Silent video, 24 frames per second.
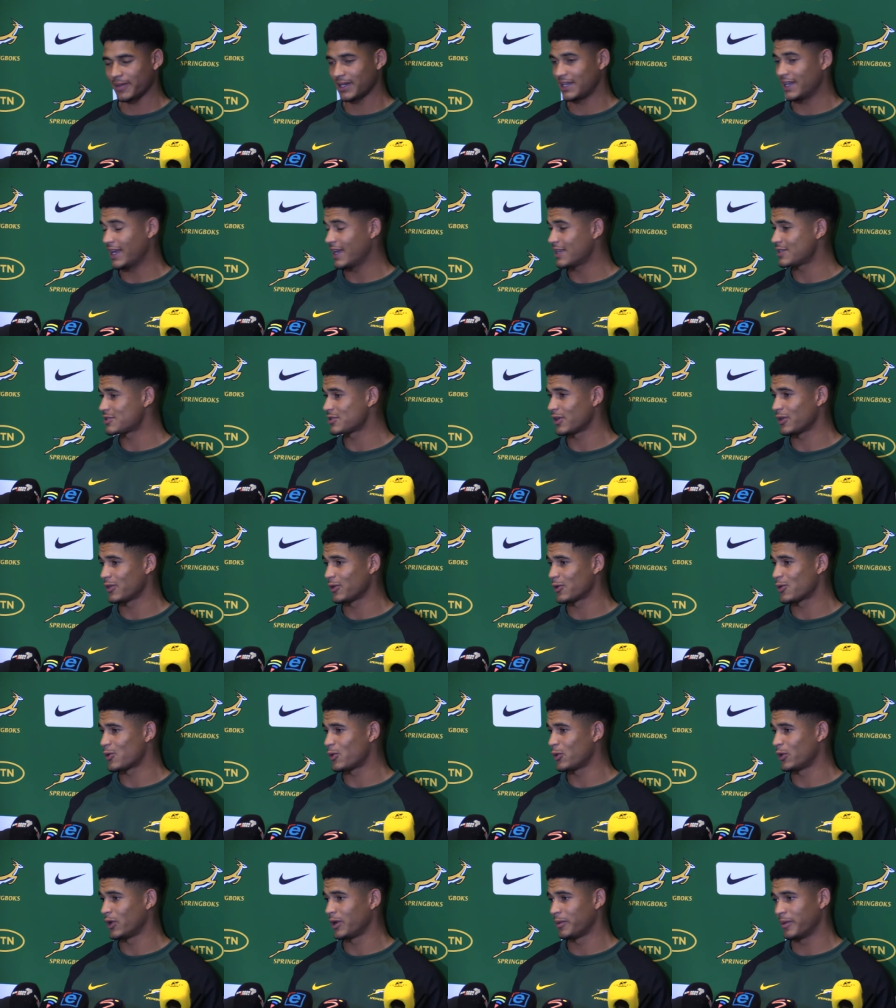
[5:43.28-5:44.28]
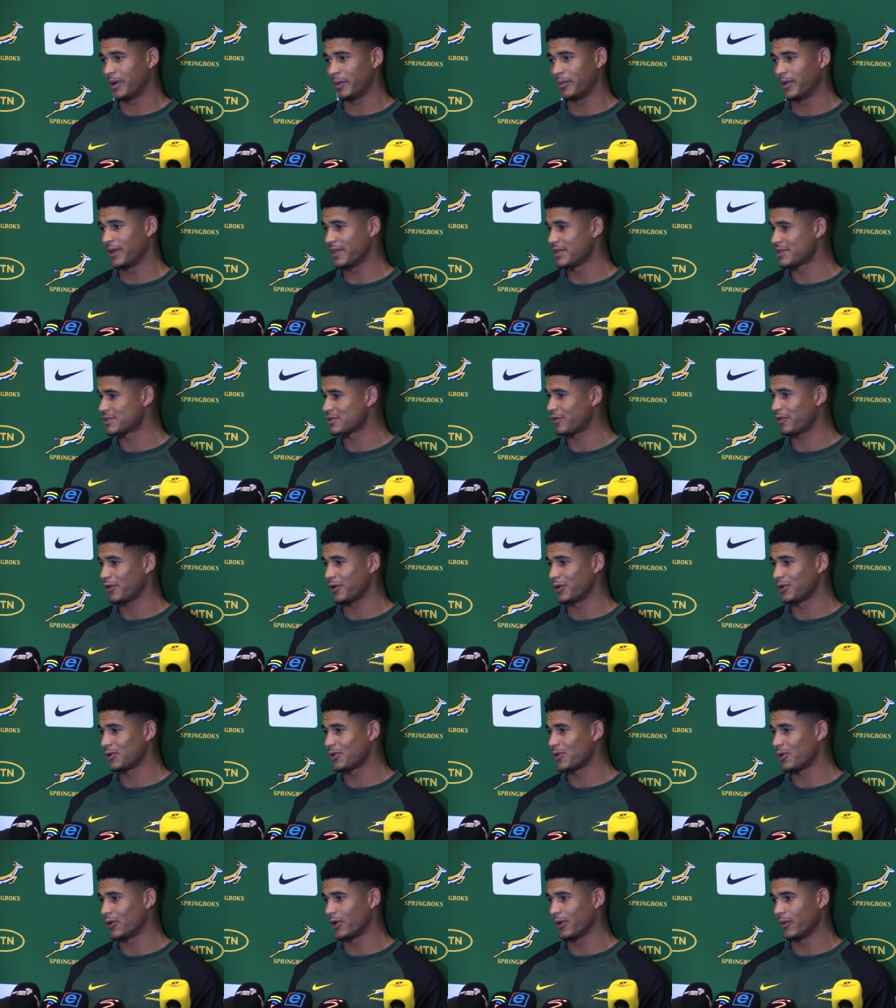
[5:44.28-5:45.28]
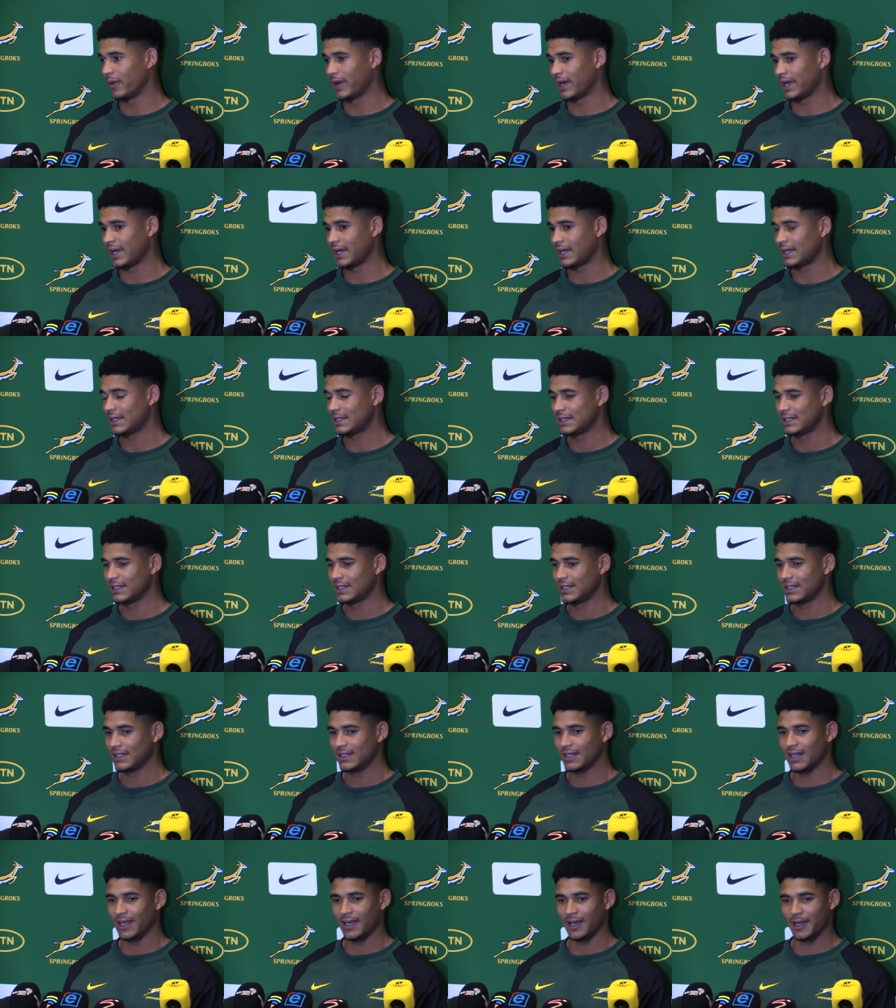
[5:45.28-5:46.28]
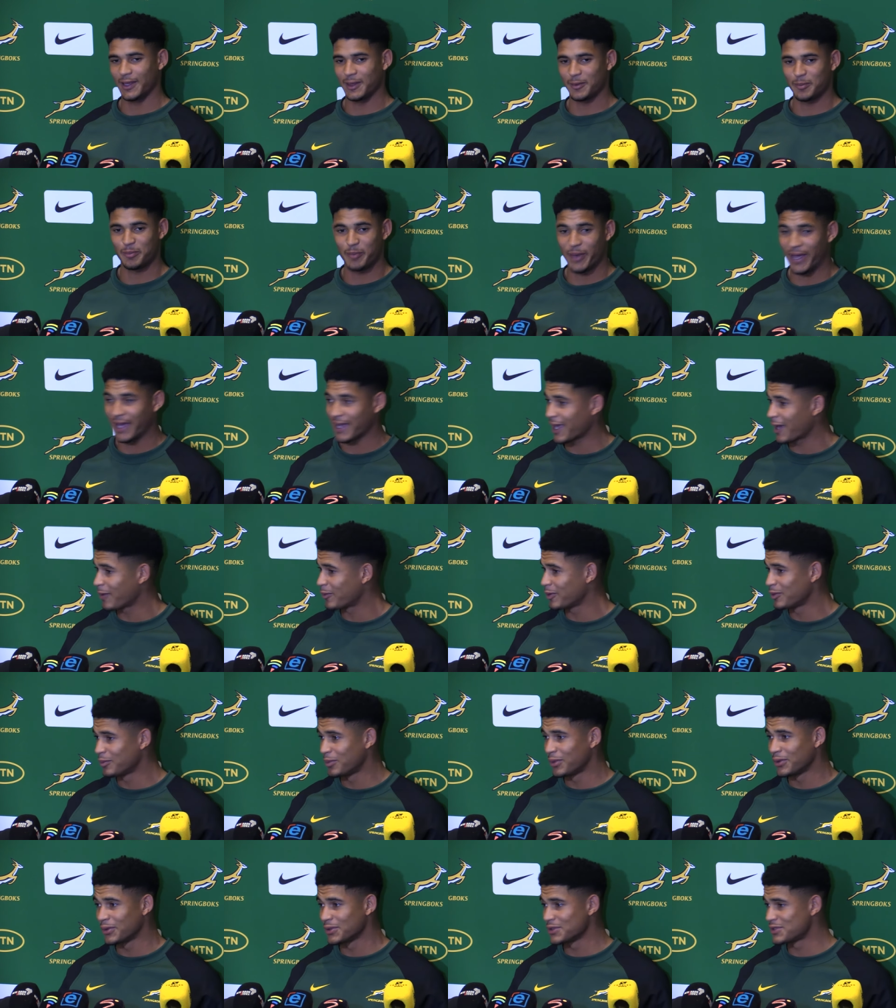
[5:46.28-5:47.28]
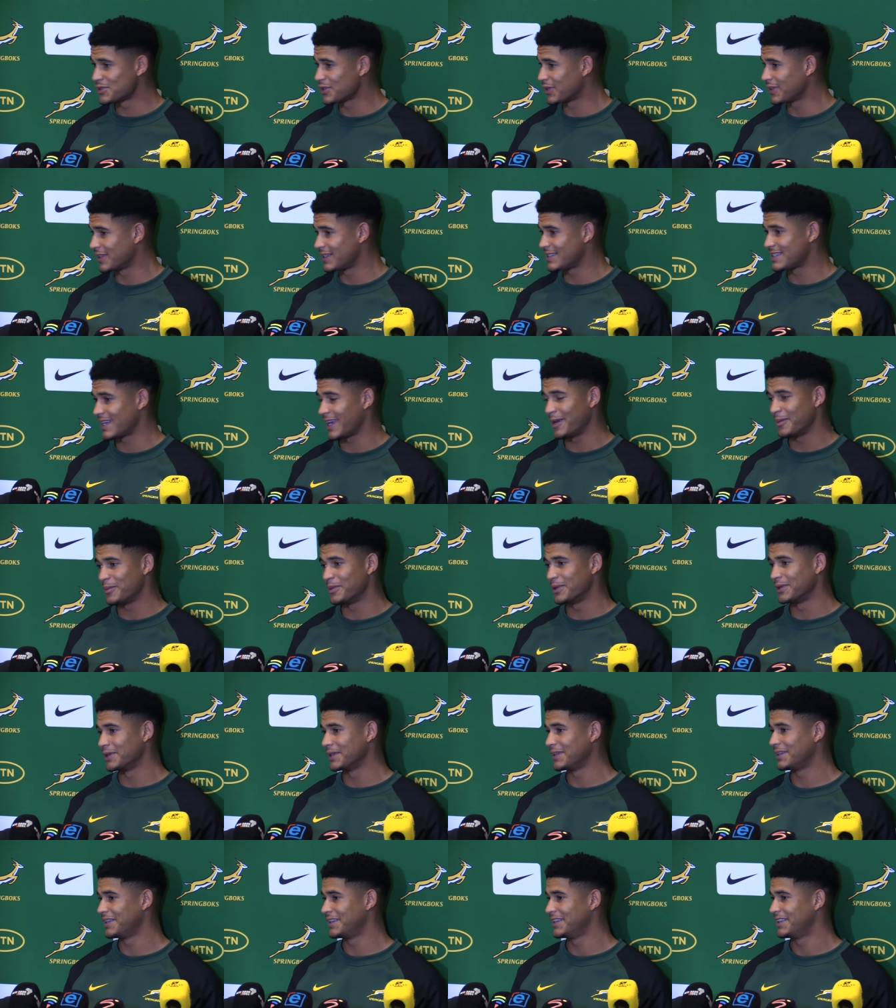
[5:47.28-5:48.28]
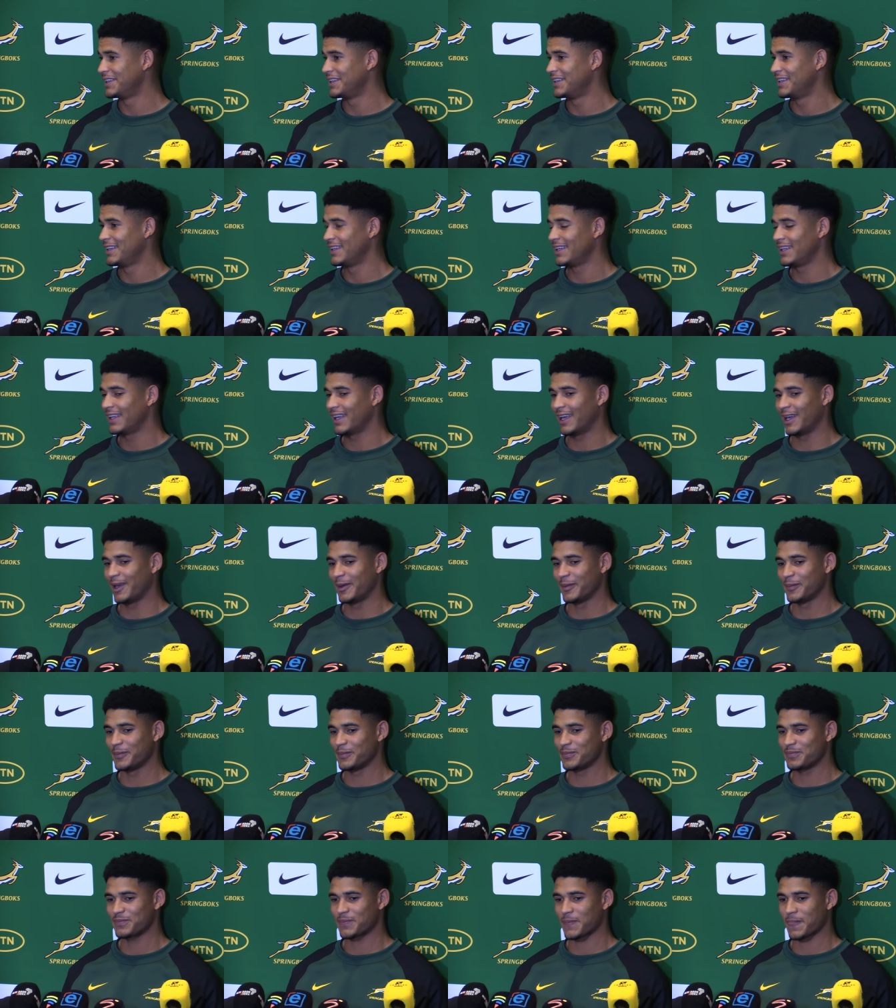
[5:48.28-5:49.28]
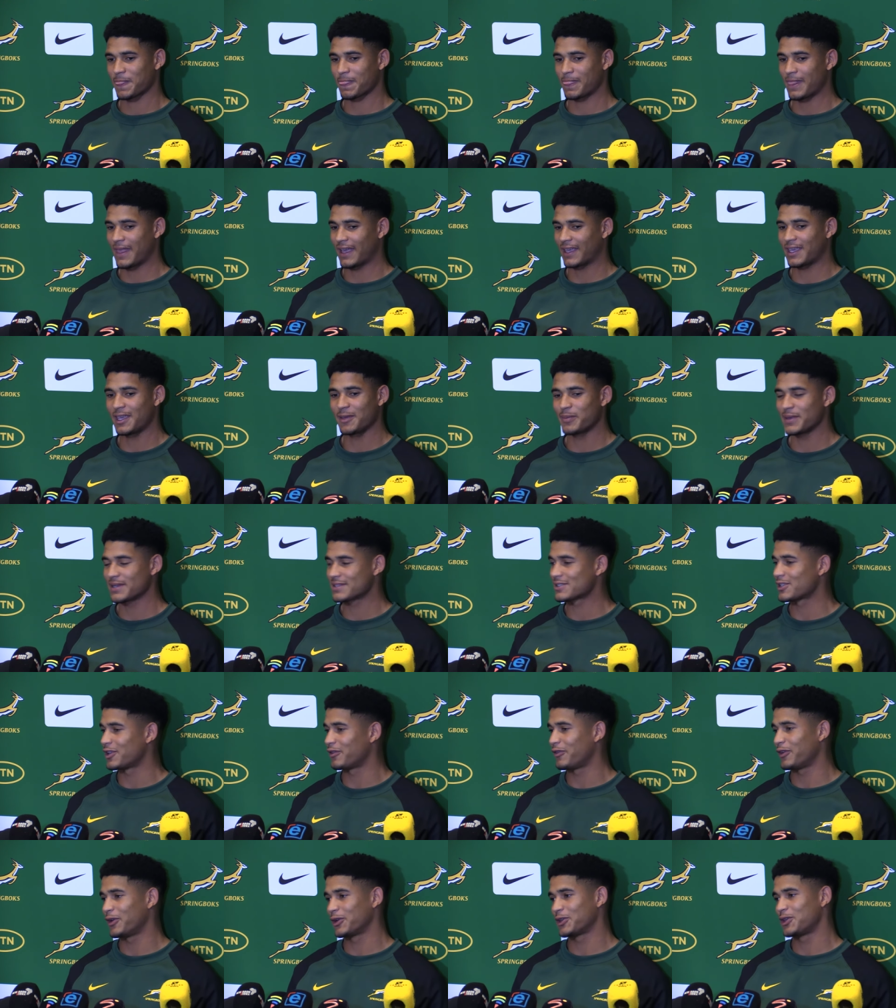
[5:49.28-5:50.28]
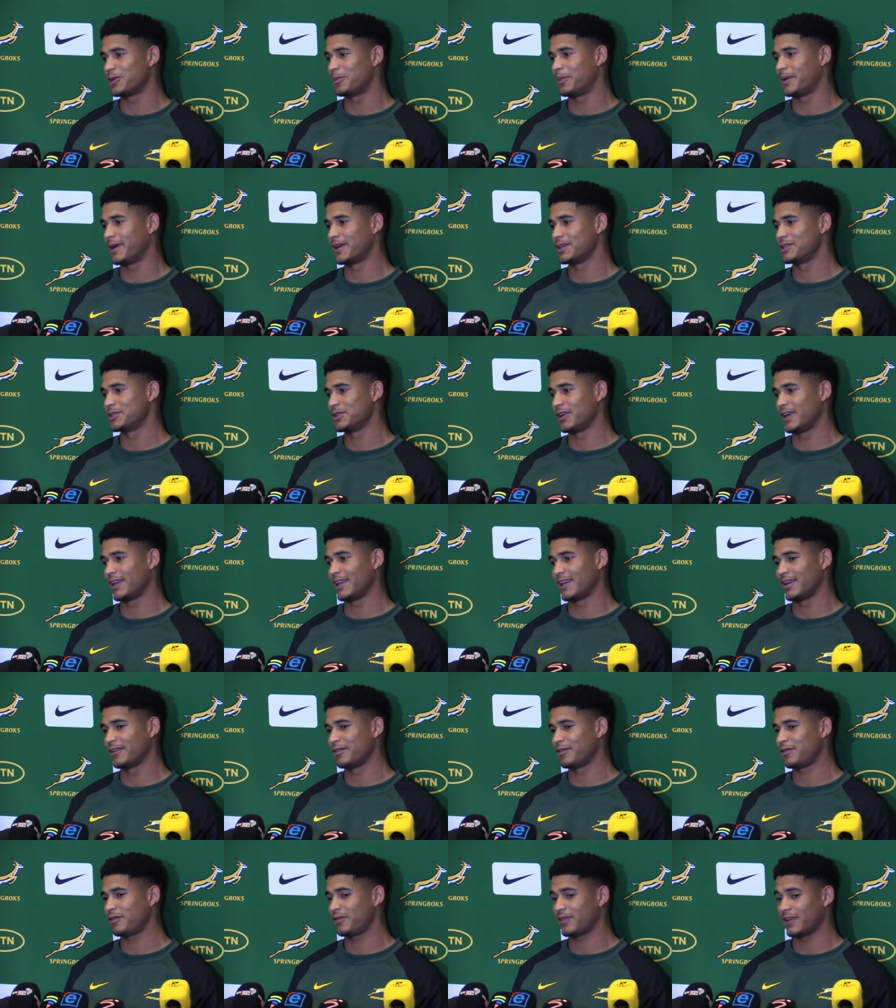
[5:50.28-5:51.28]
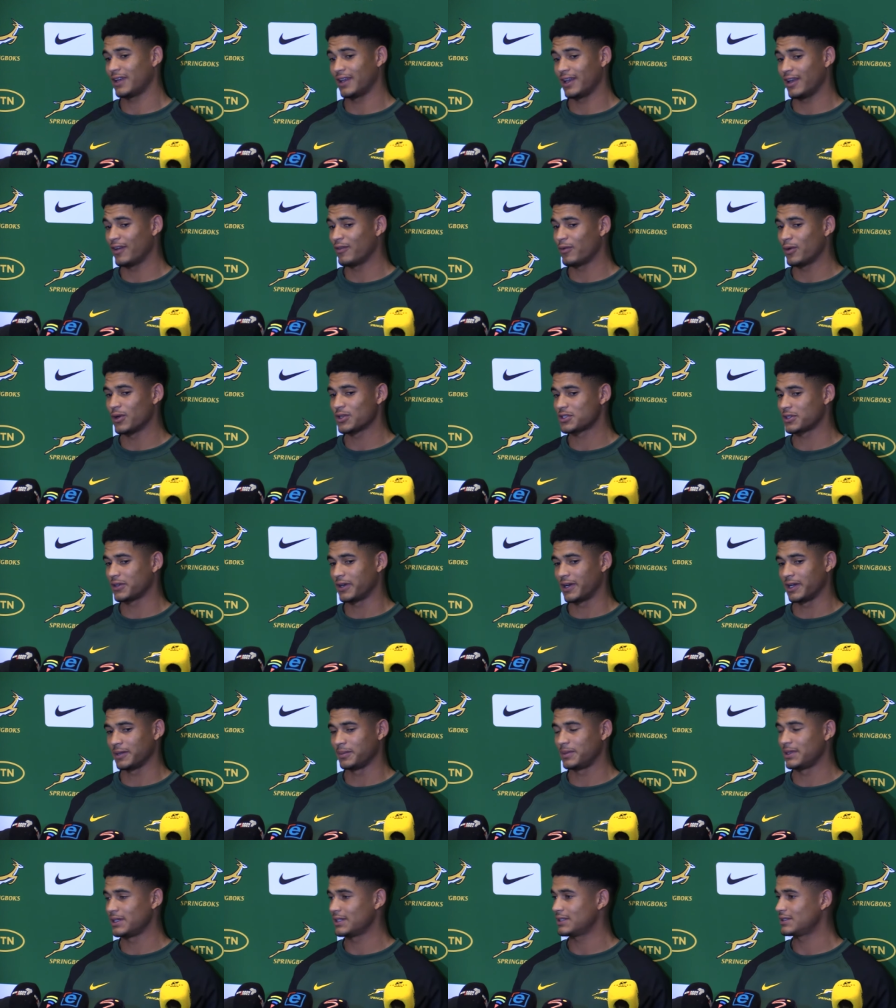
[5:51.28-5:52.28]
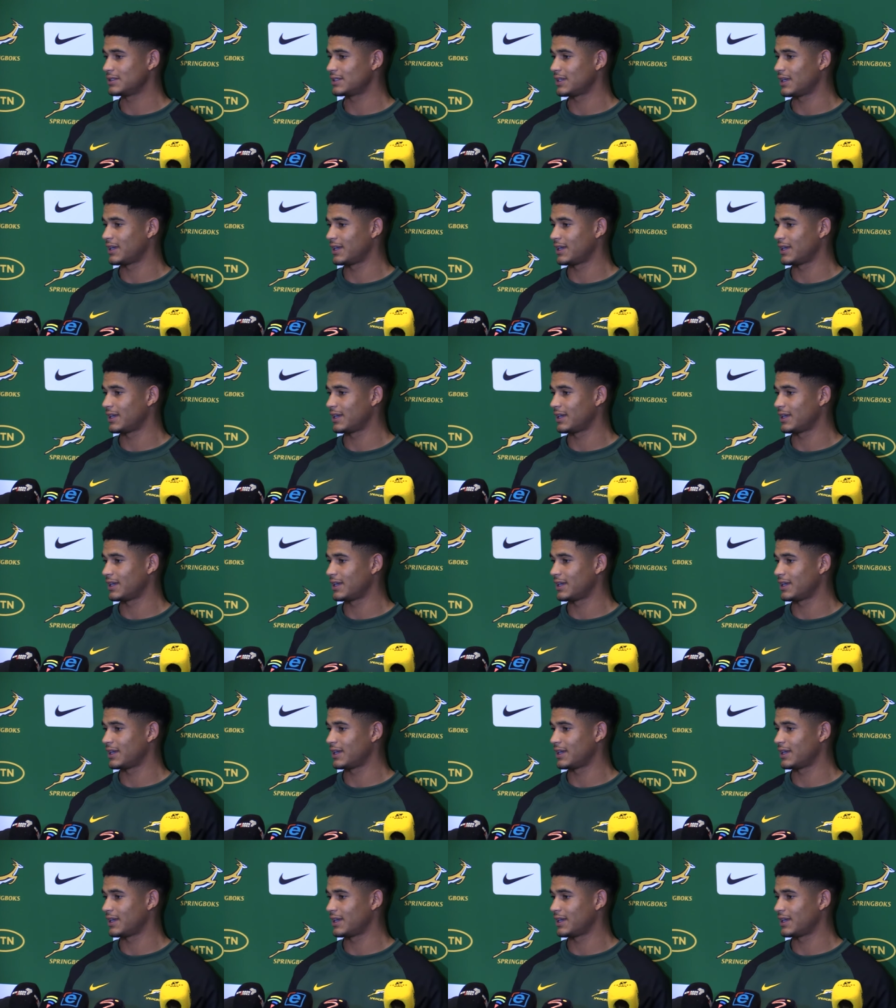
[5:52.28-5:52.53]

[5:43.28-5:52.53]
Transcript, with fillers: dad's around the corner, my brother's a phone call away. The backgammon board's on the table. I keep myself occupied, I love watching rugby,